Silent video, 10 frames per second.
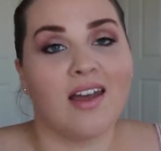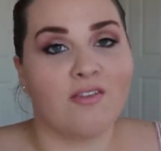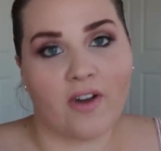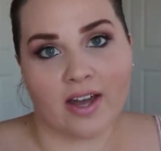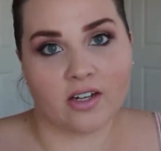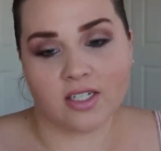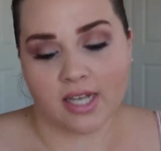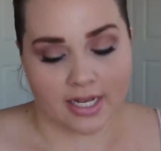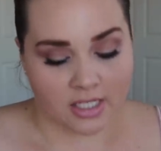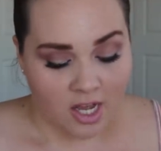and find your
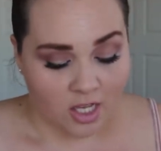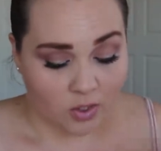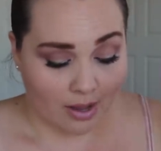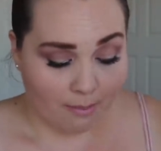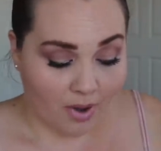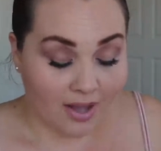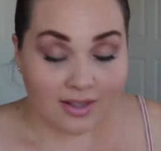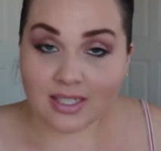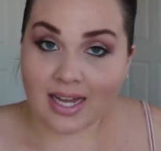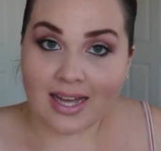size. So I
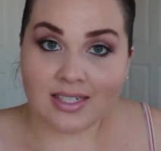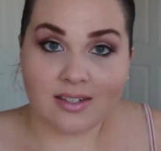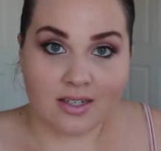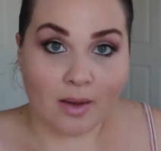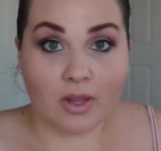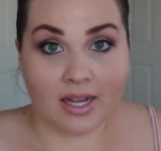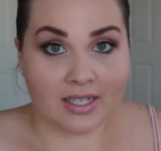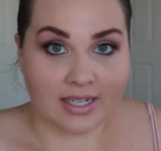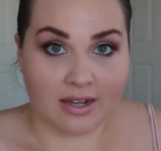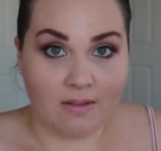bought size
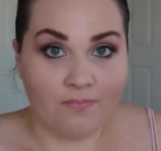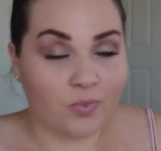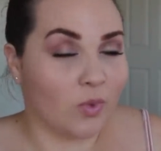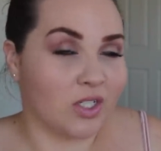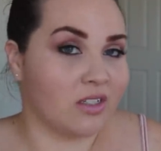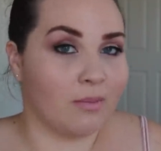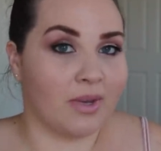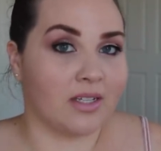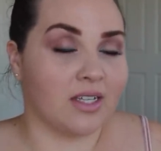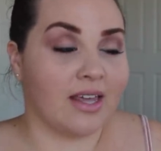XXL, which is the
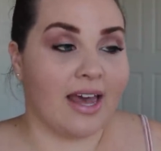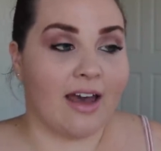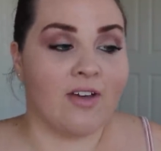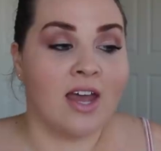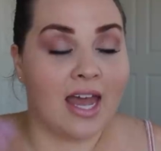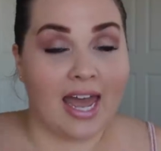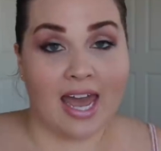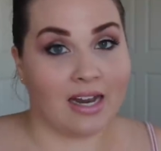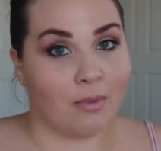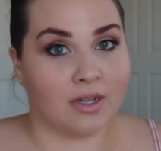biggest that they have,
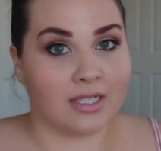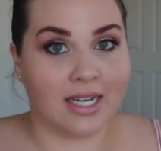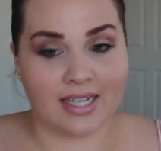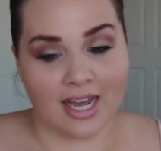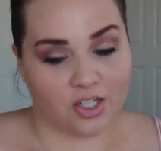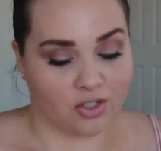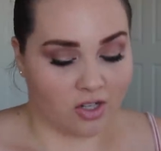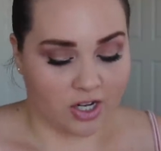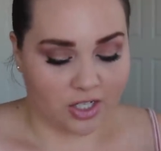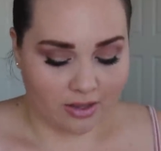and I bought size extra
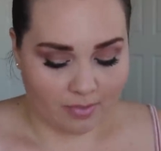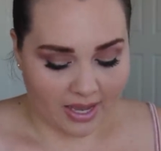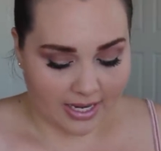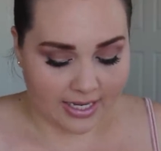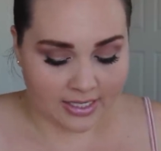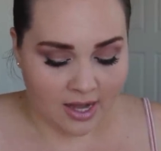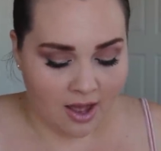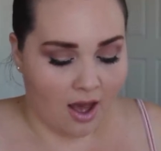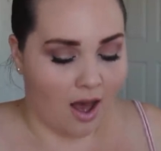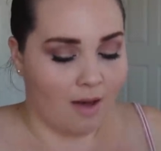large in the panties
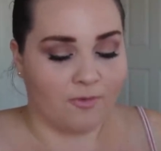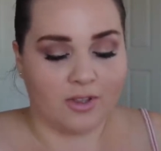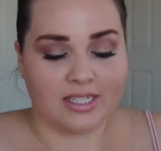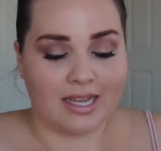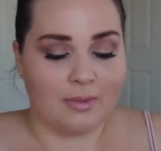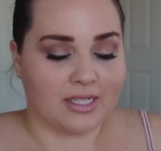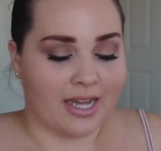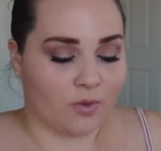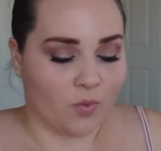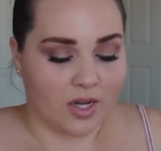for the same
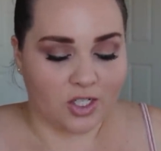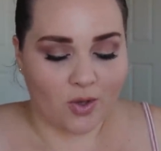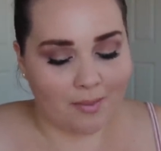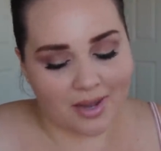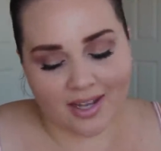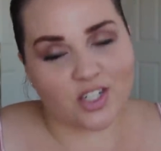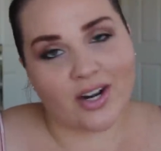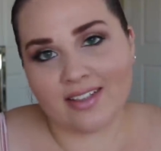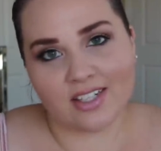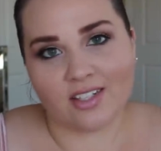exact one. So I'm not gonna
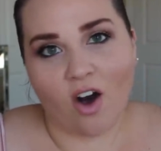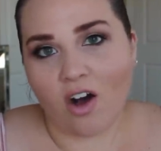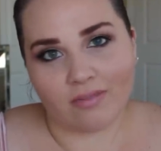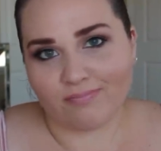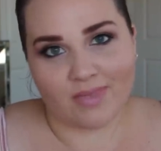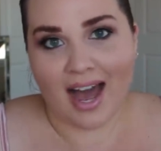try these all